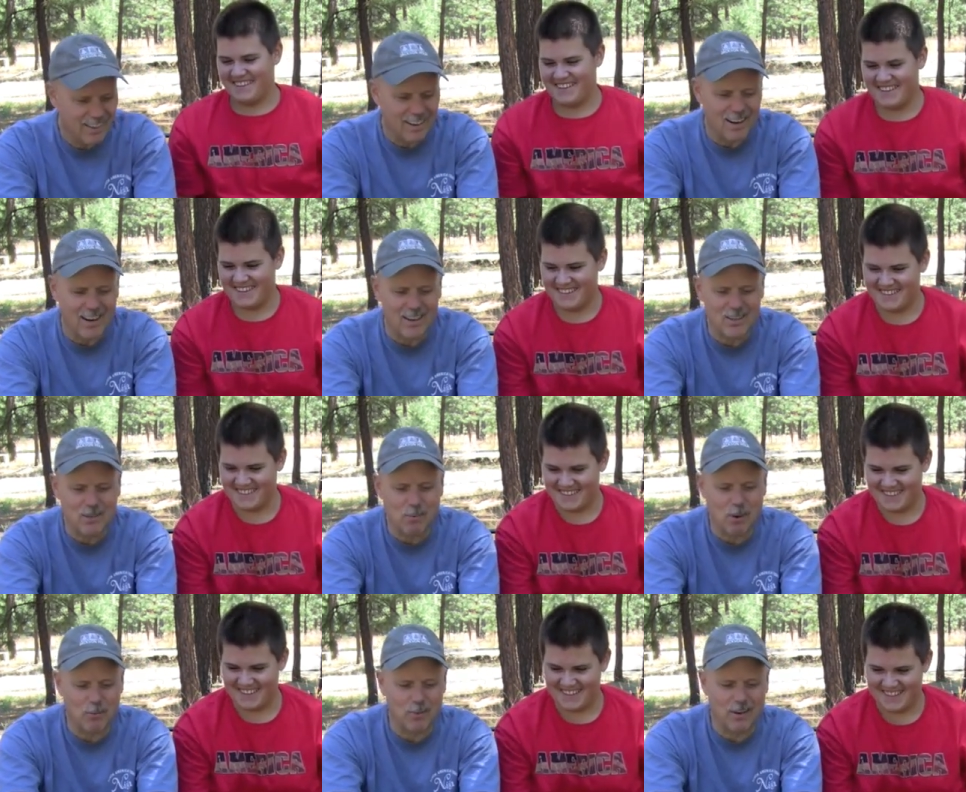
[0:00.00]
Speaker 1: on
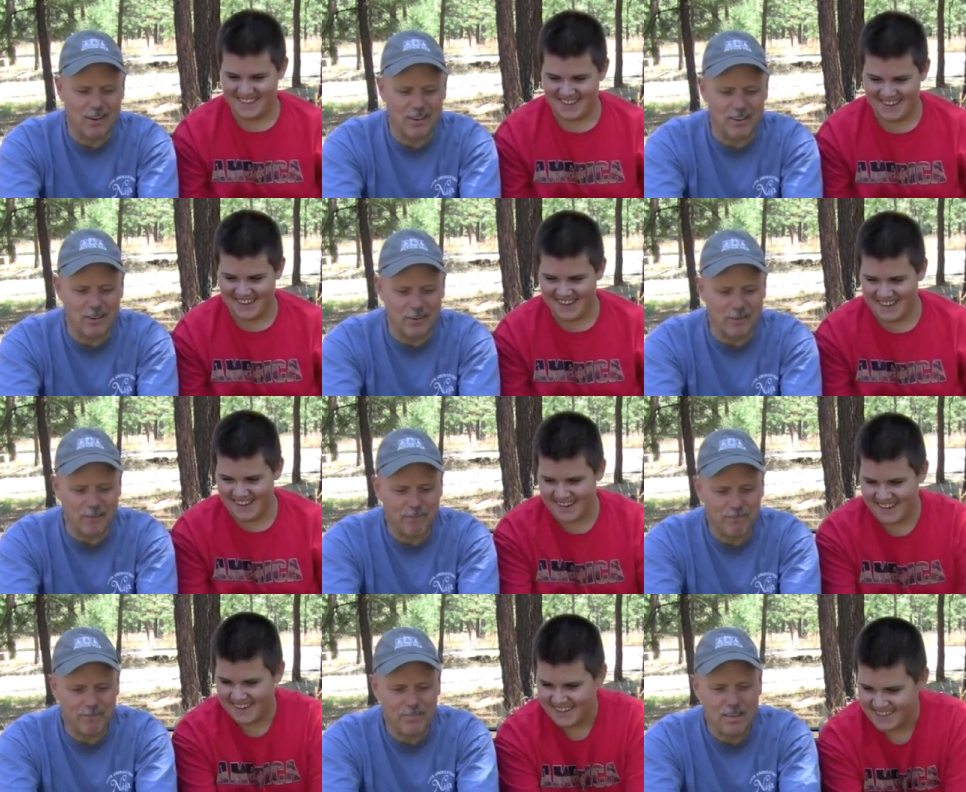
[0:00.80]
to what we're going to do.
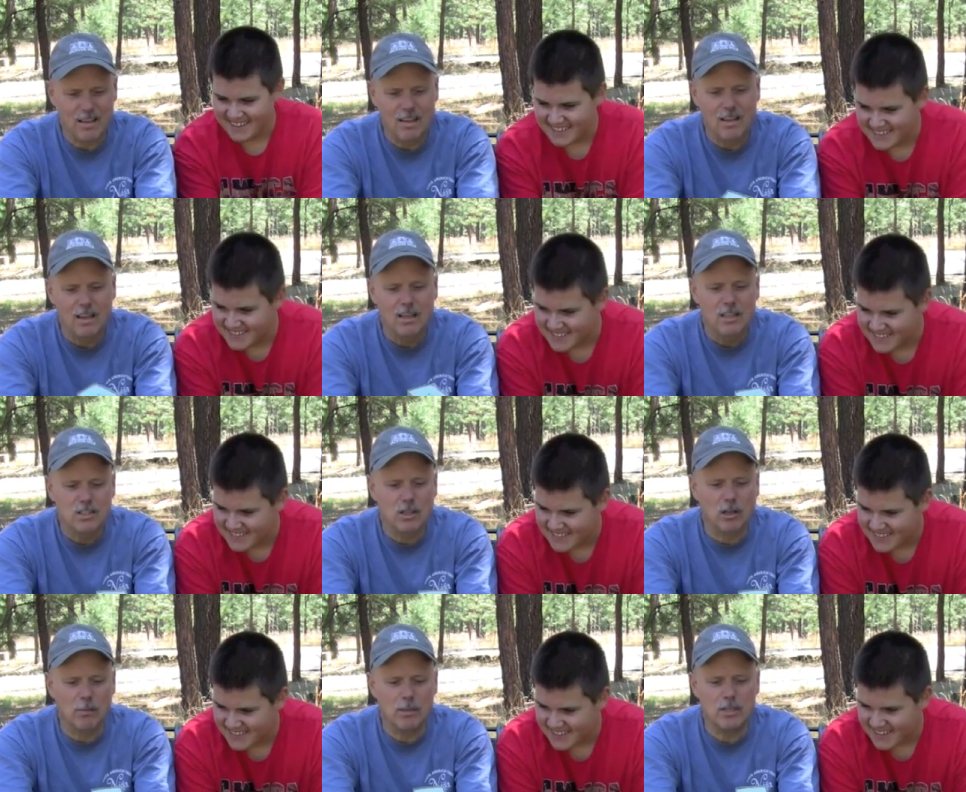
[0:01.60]

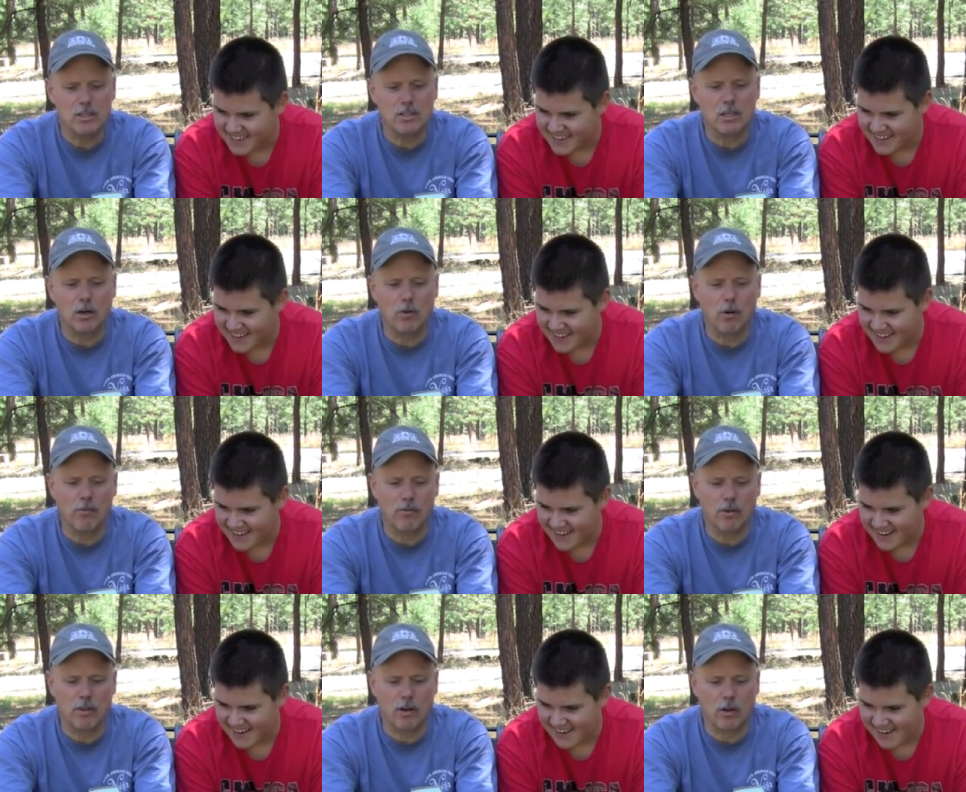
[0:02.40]
So let me just go
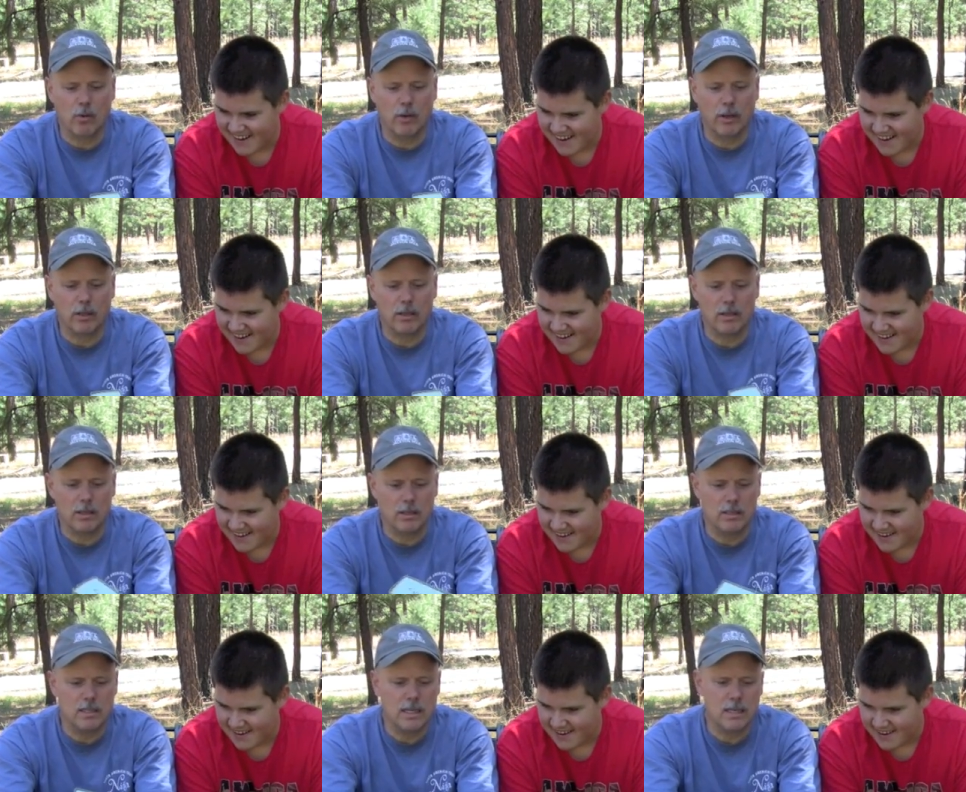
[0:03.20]
over the, quickly
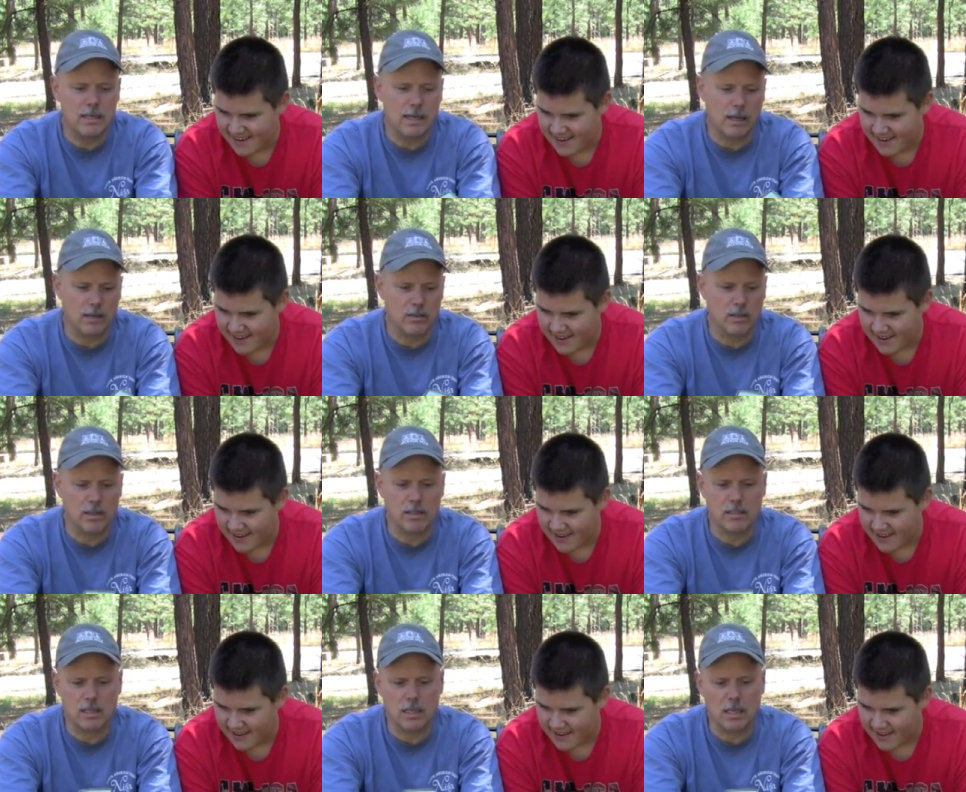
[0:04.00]
the details of
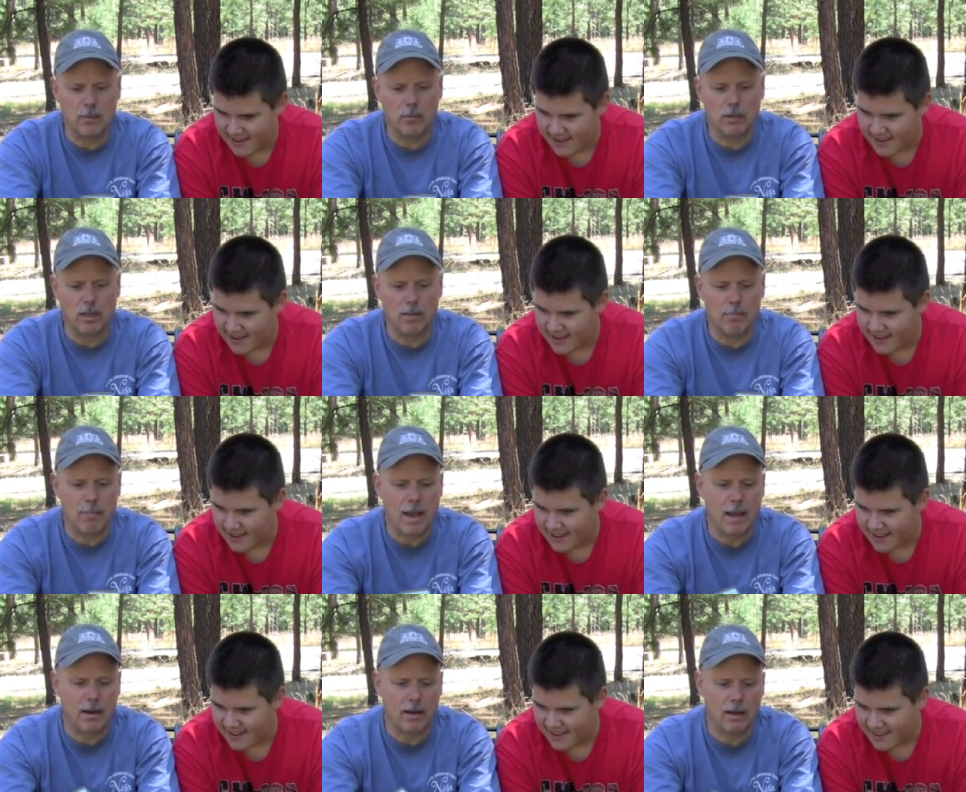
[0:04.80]
this, and then we'll let
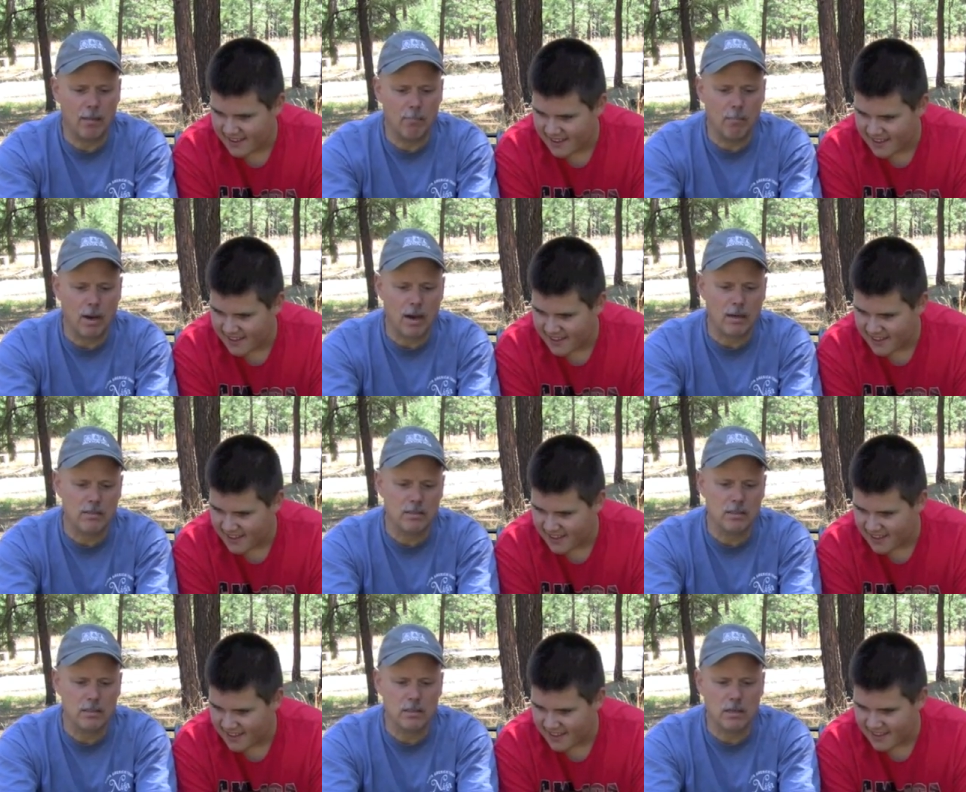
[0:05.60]
Matt
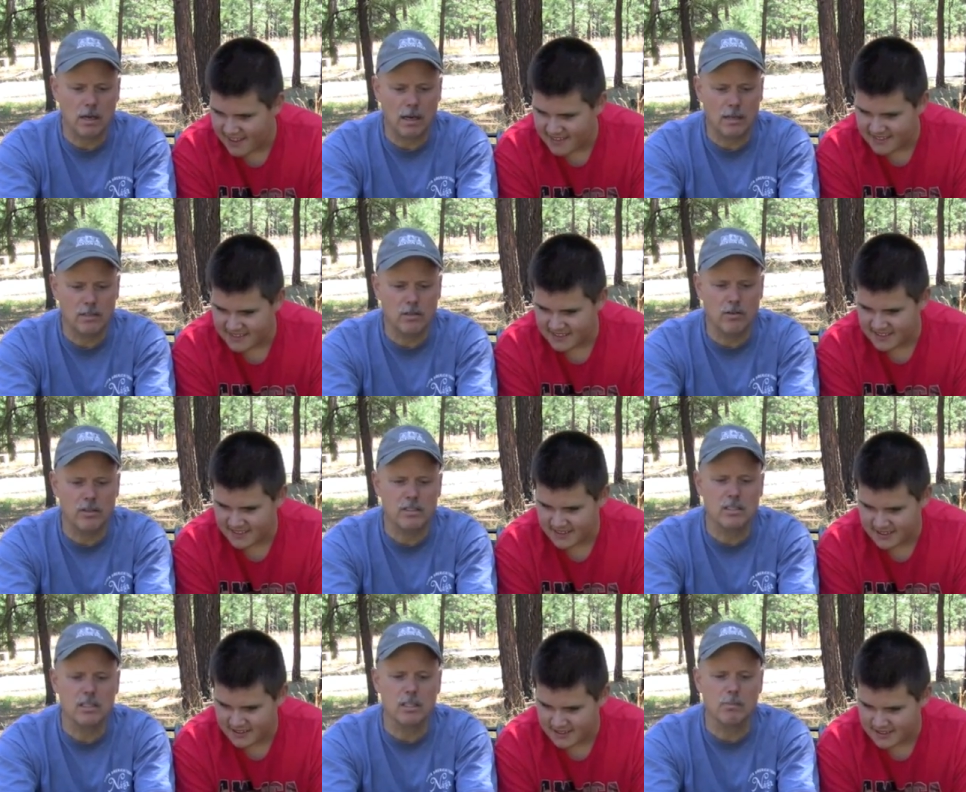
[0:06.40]
unbox this guy. So
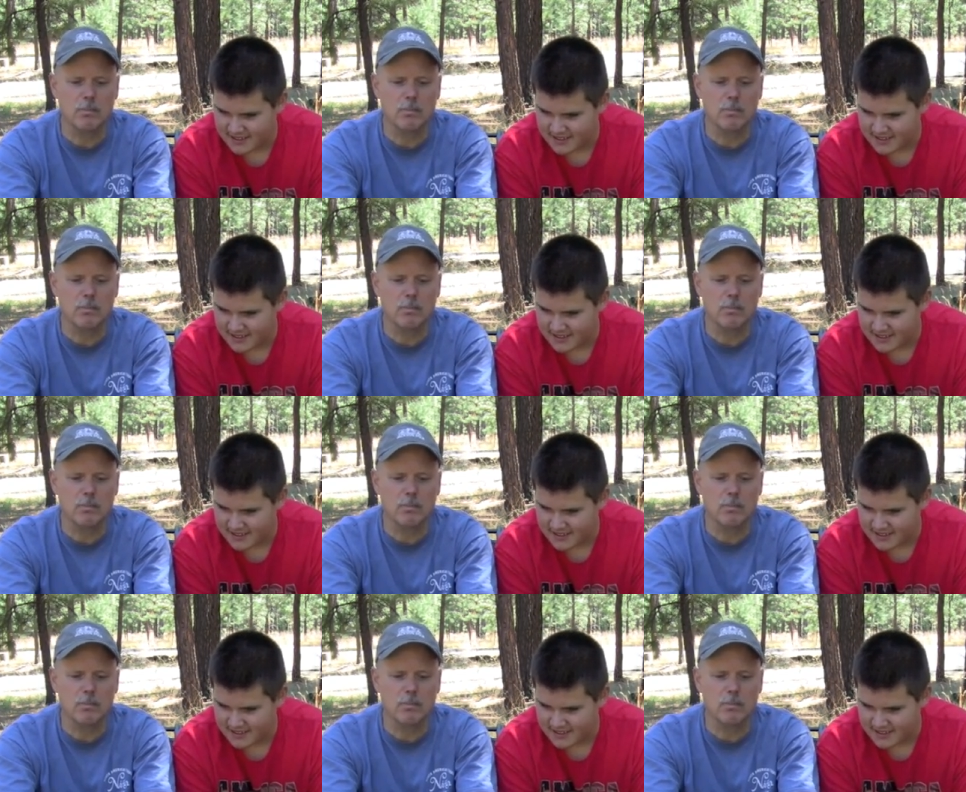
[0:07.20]
this is